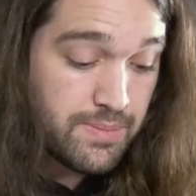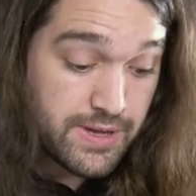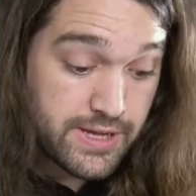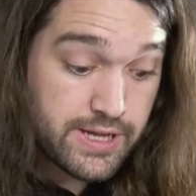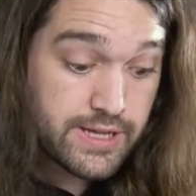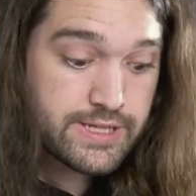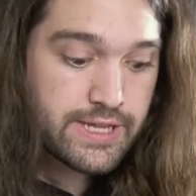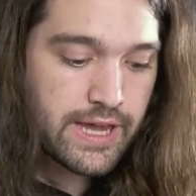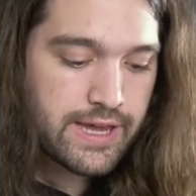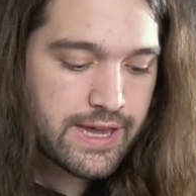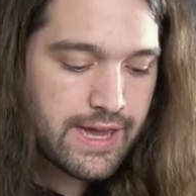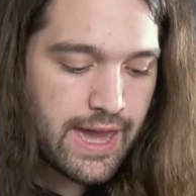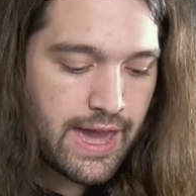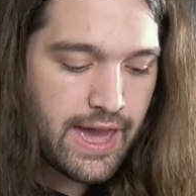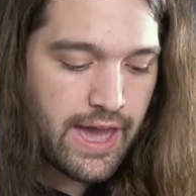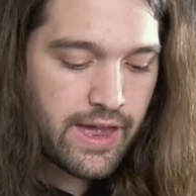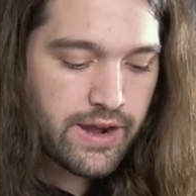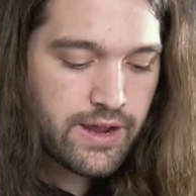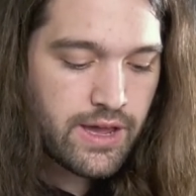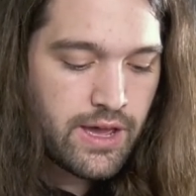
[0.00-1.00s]
because I
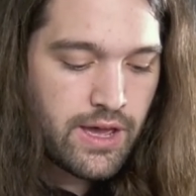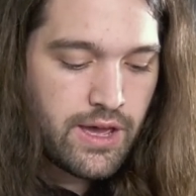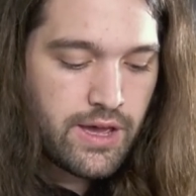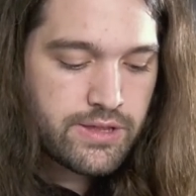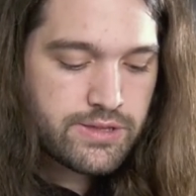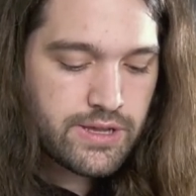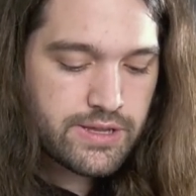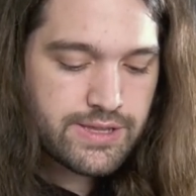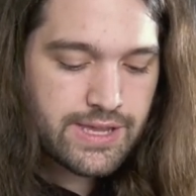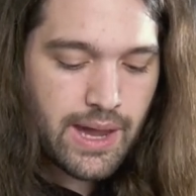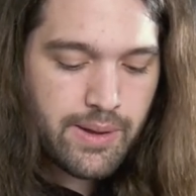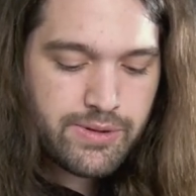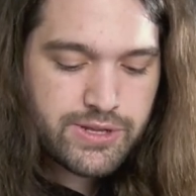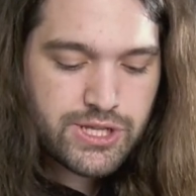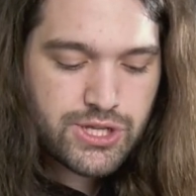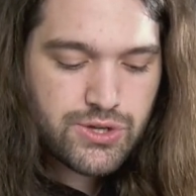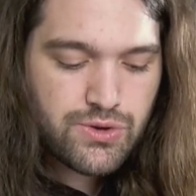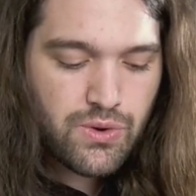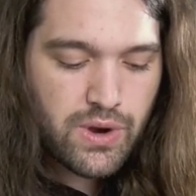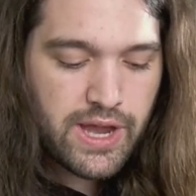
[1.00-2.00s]
can, to
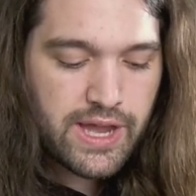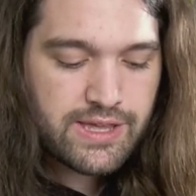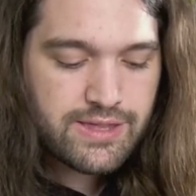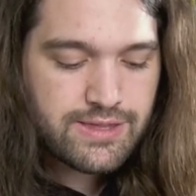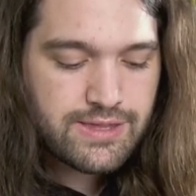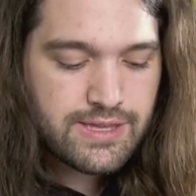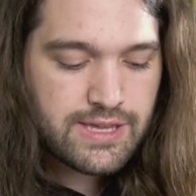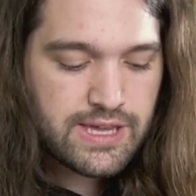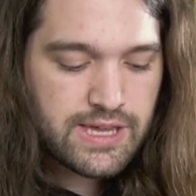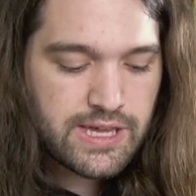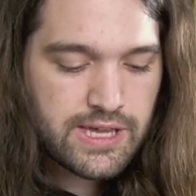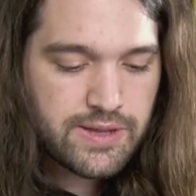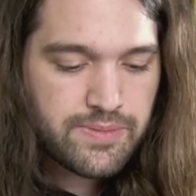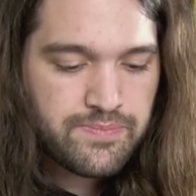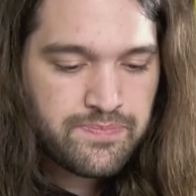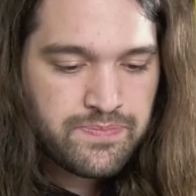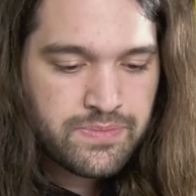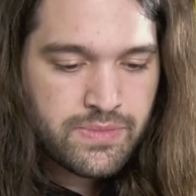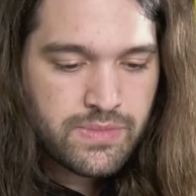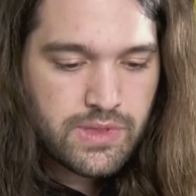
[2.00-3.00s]
demonstrate the
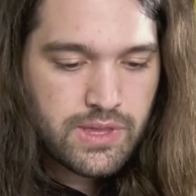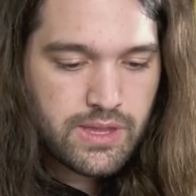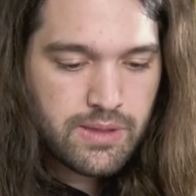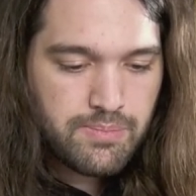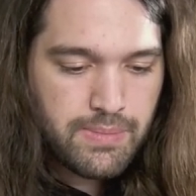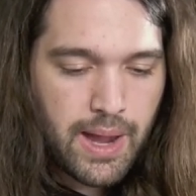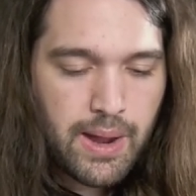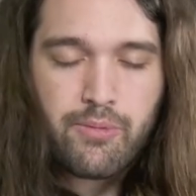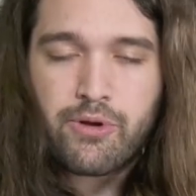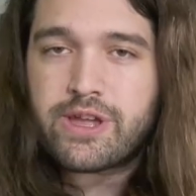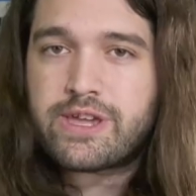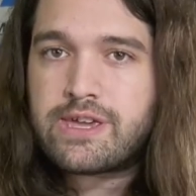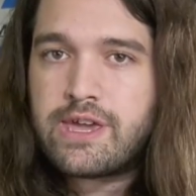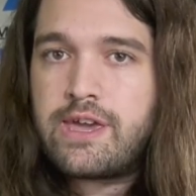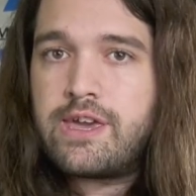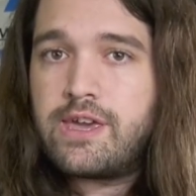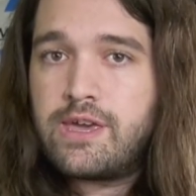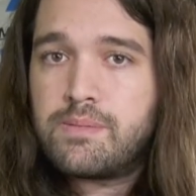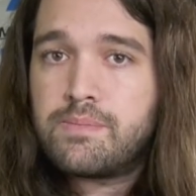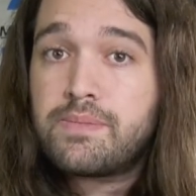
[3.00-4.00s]
memory
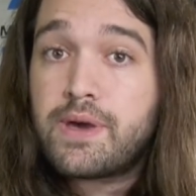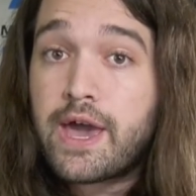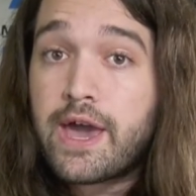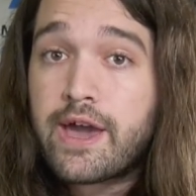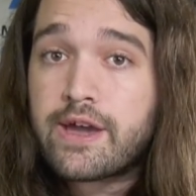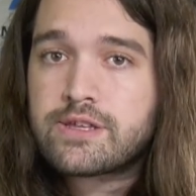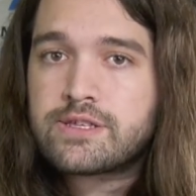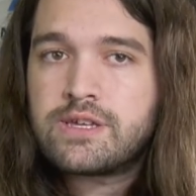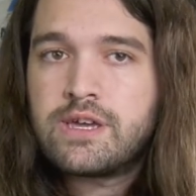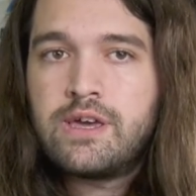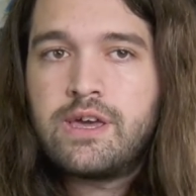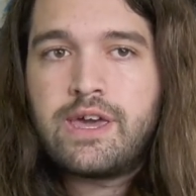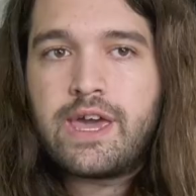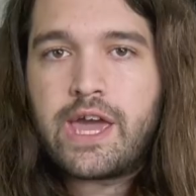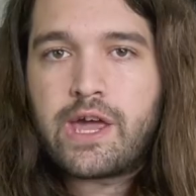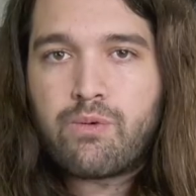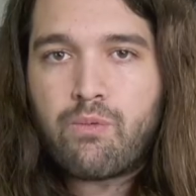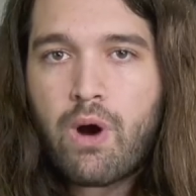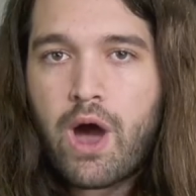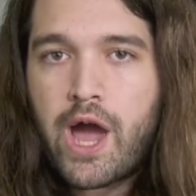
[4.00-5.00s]
kit impact
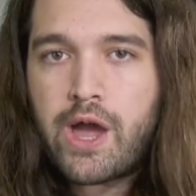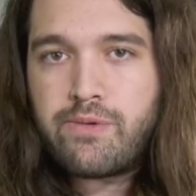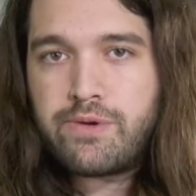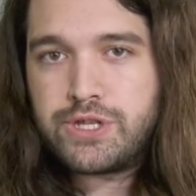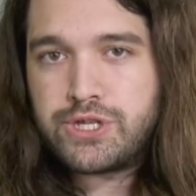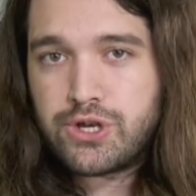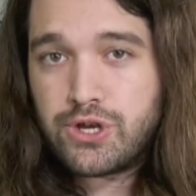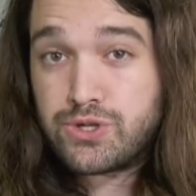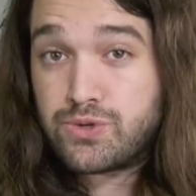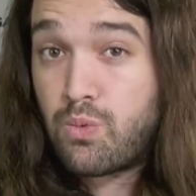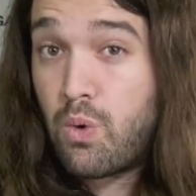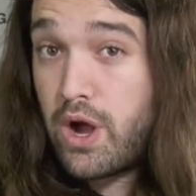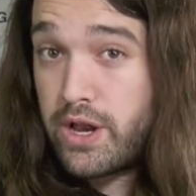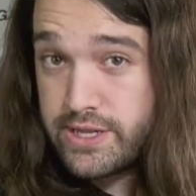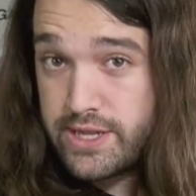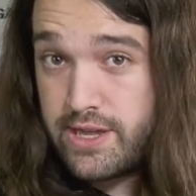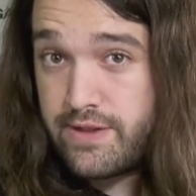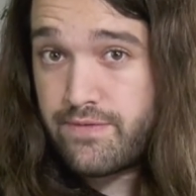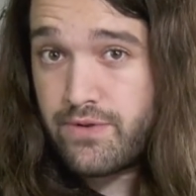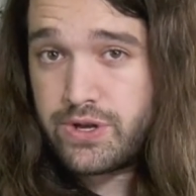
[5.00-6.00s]
and why we chose one
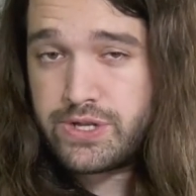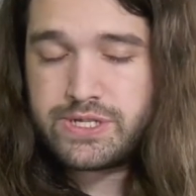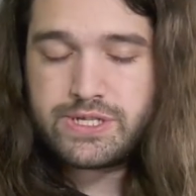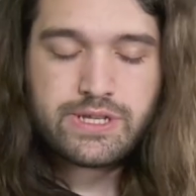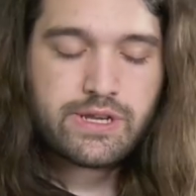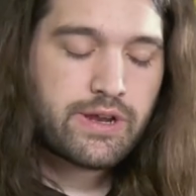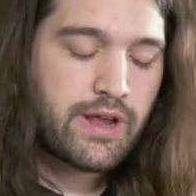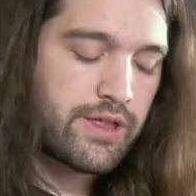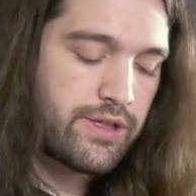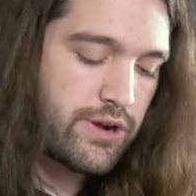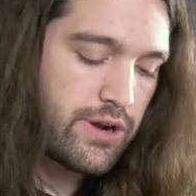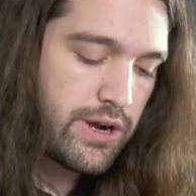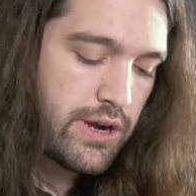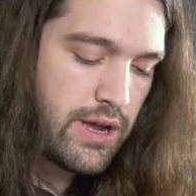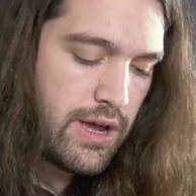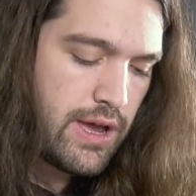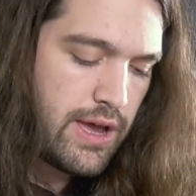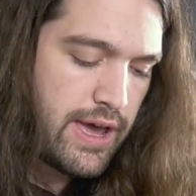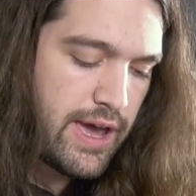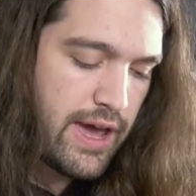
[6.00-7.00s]
kit versus another,
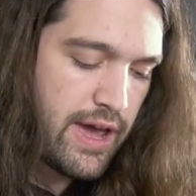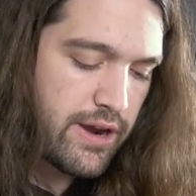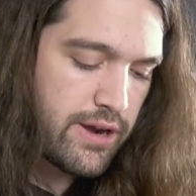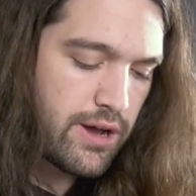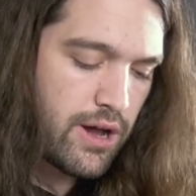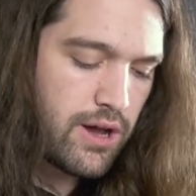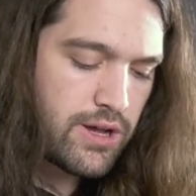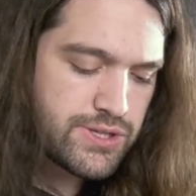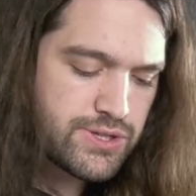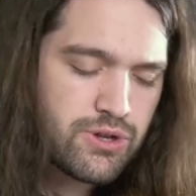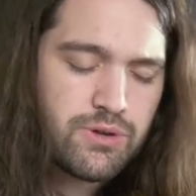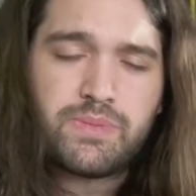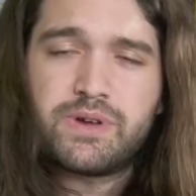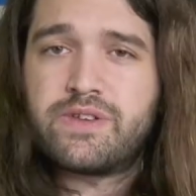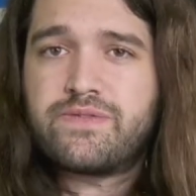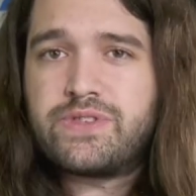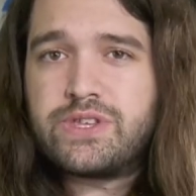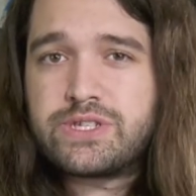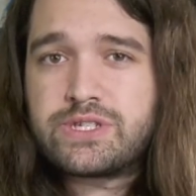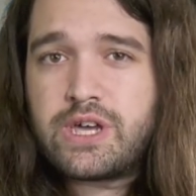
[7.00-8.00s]
and also a bit
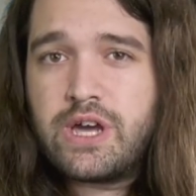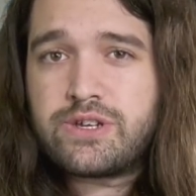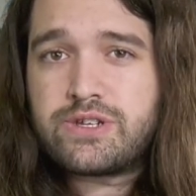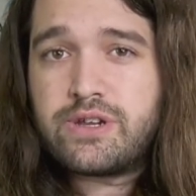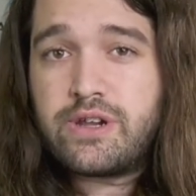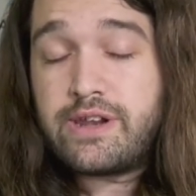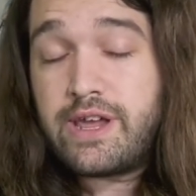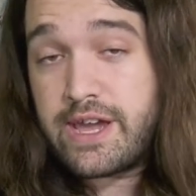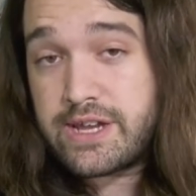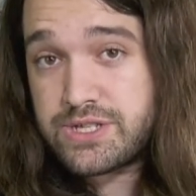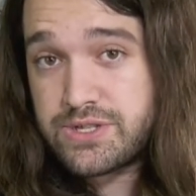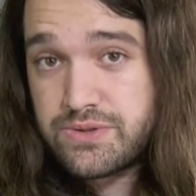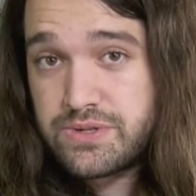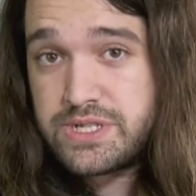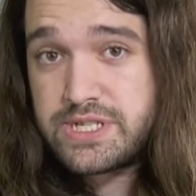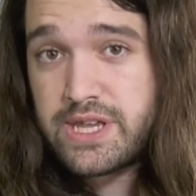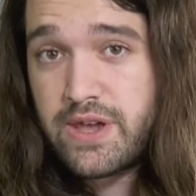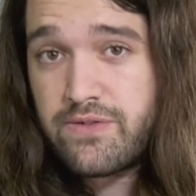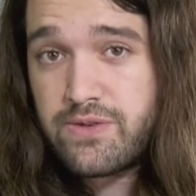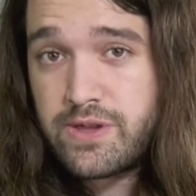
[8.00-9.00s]
of discussion on X three
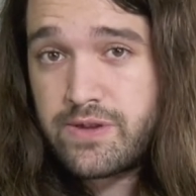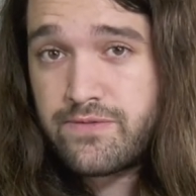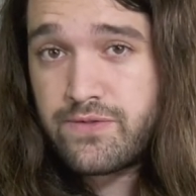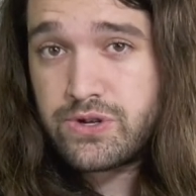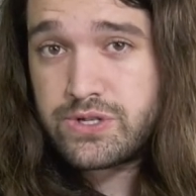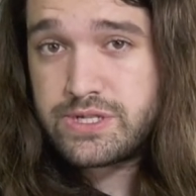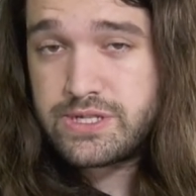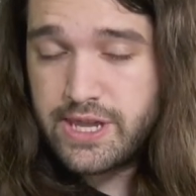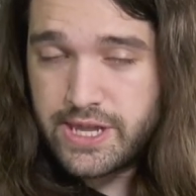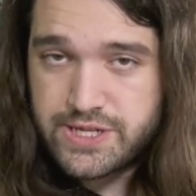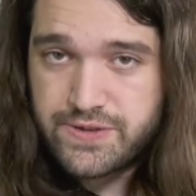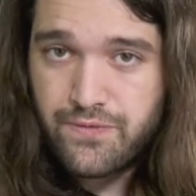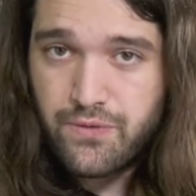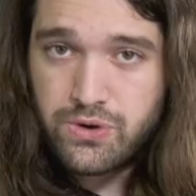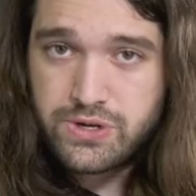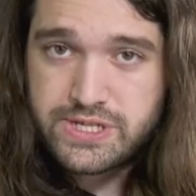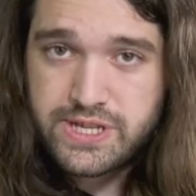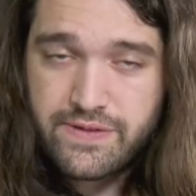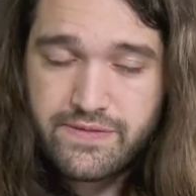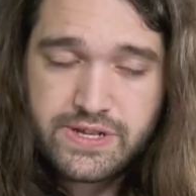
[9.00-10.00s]
seventy versus X
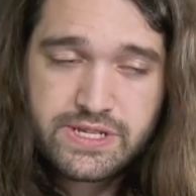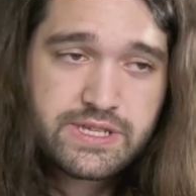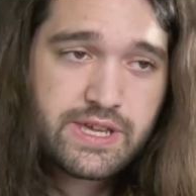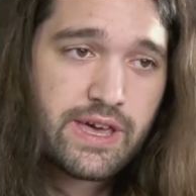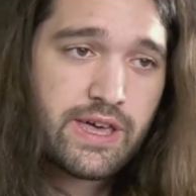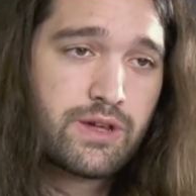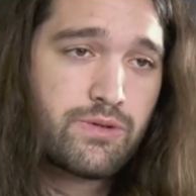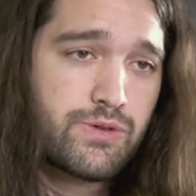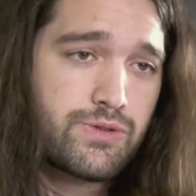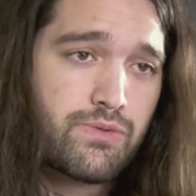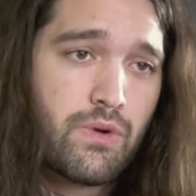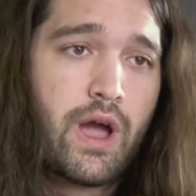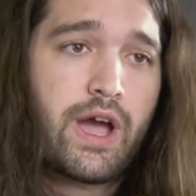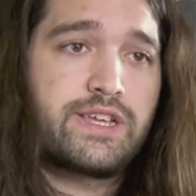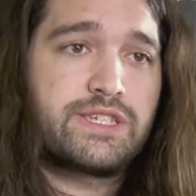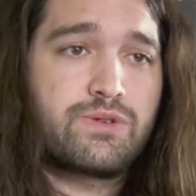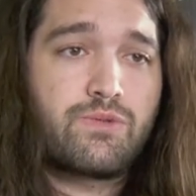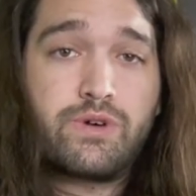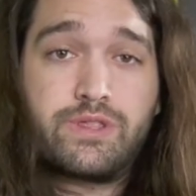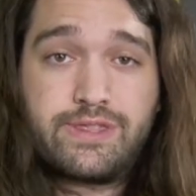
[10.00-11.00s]
four seventy scaling with
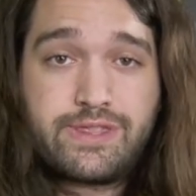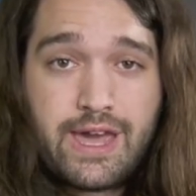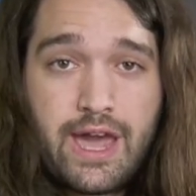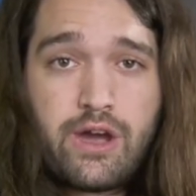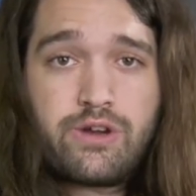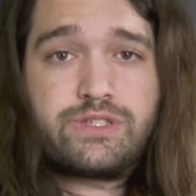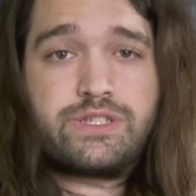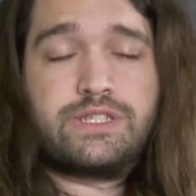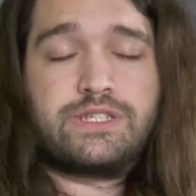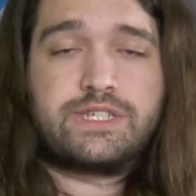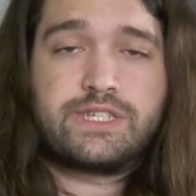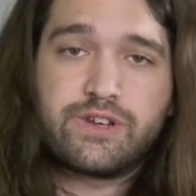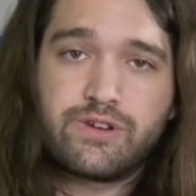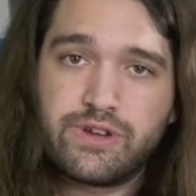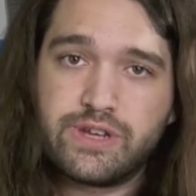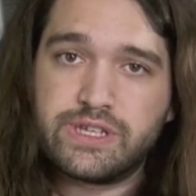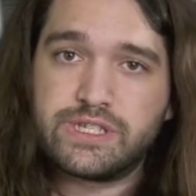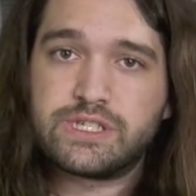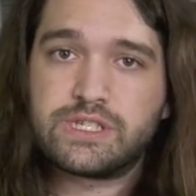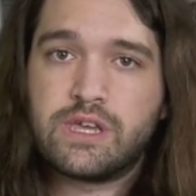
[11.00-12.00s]
Ryzen one thousand
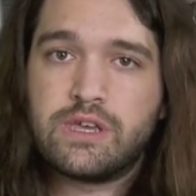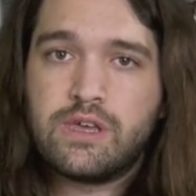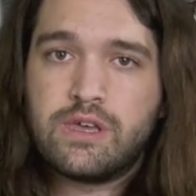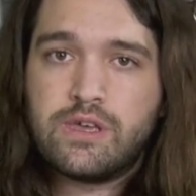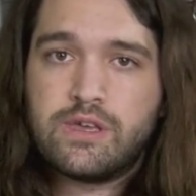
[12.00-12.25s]
series